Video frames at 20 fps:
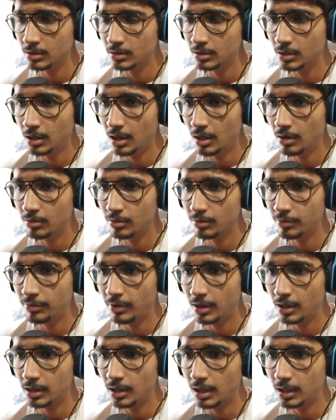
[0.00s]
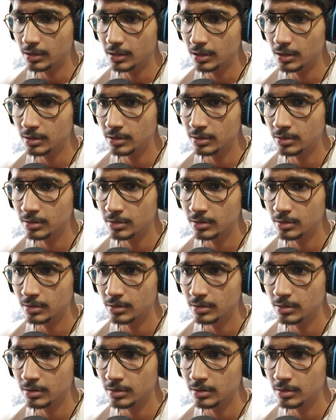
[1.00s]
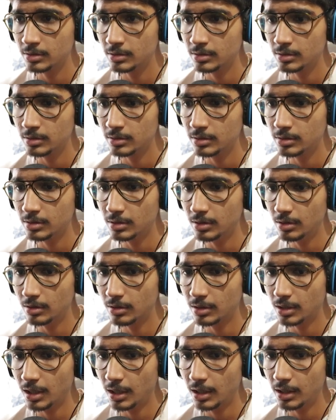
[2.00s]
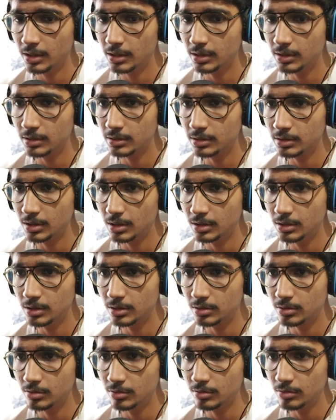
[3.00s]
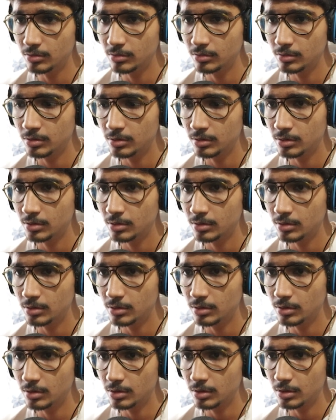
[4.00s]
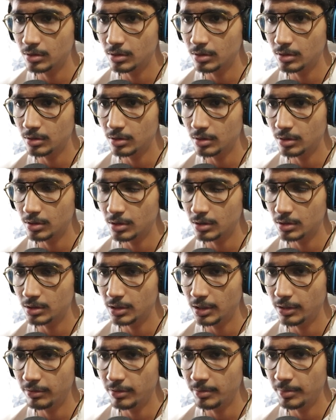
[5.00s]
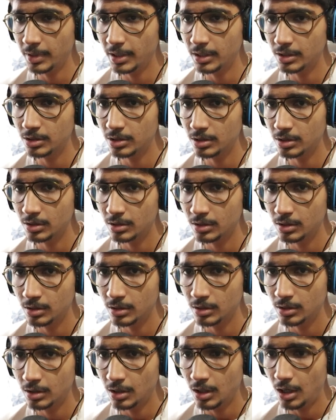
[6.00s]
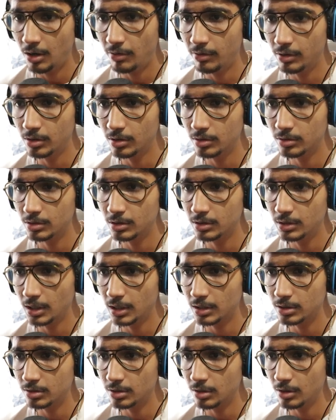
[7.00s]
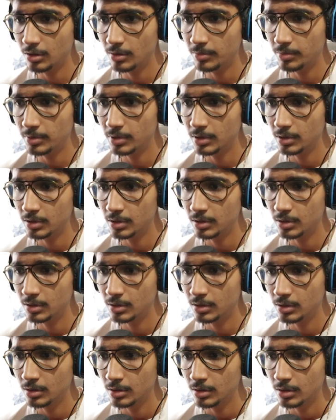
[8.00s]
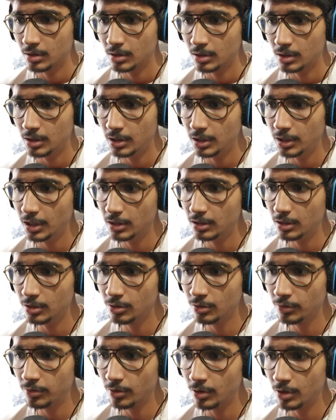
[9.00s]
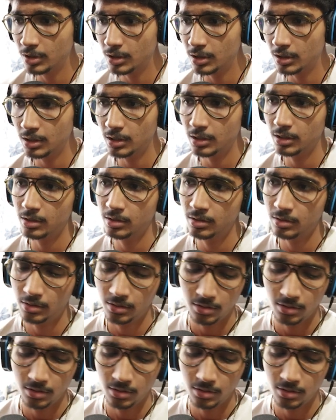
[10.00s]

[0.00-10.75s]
then I have to find like this. Okay, that is cool. Okay. Save image. I will go to the desktop, create a new folder,